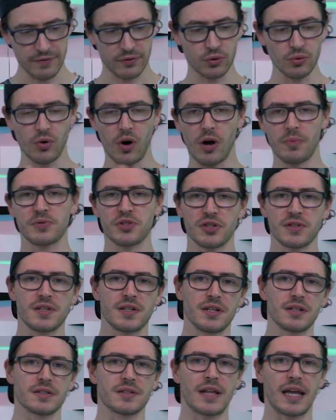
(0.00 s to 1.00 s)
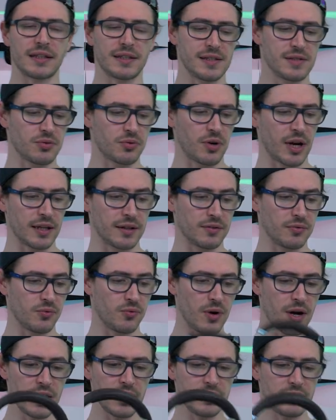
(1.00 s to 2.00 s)
two options here that is great.
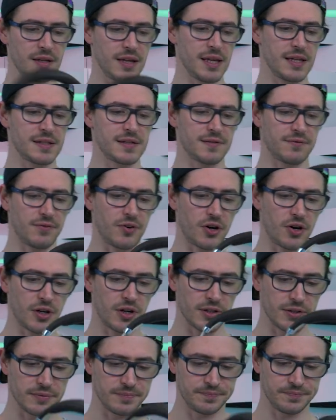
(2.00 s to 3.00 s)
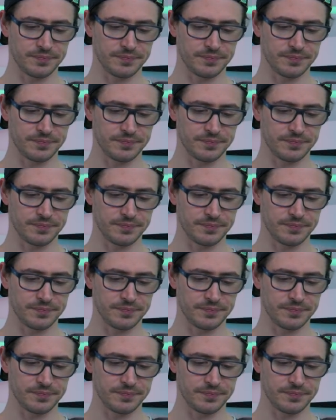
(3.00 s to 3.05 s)
One is for